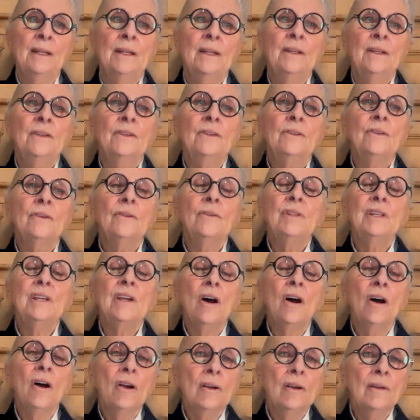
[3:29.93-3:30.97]
So the
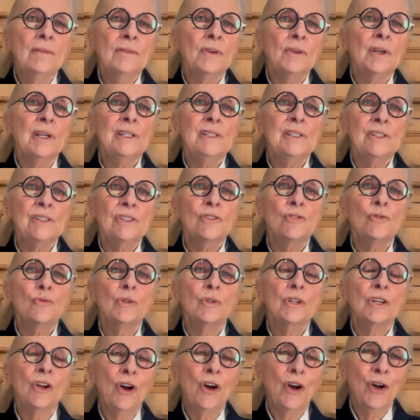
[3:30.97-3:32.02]
R of grace is
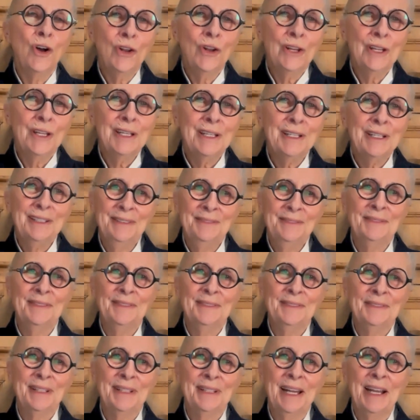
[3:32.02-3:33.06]
recalling
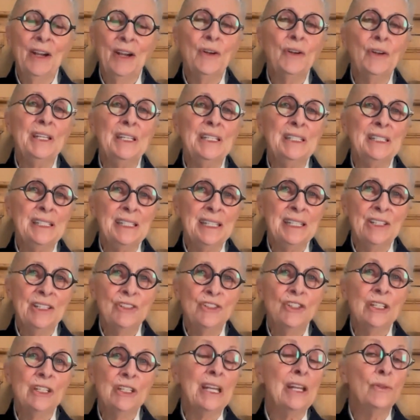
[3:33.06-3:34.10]
our
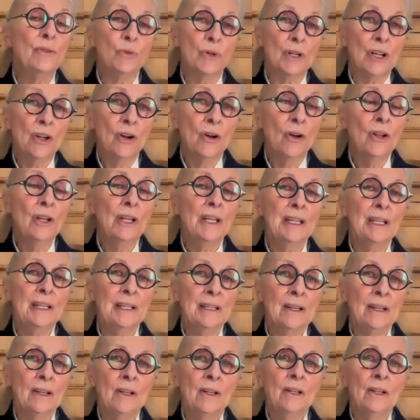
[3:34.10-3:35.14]
intention and recalling
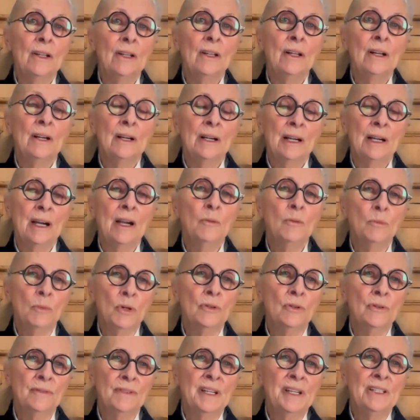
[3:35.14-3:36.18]
our
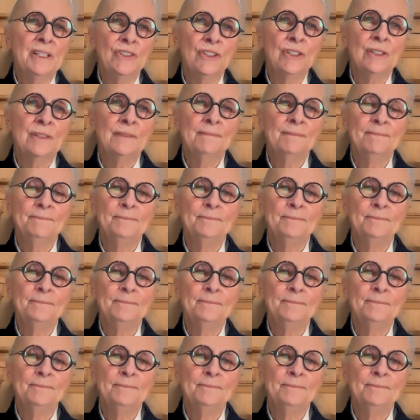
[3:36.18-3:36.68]
motivation.